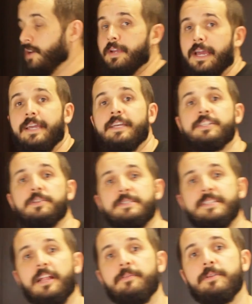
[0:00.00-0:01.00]
Okay, so
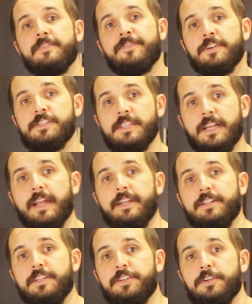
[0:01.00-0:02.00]
it's telling me the first thing I
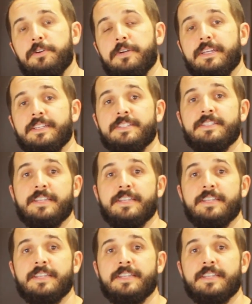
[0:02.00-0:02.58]
need to do is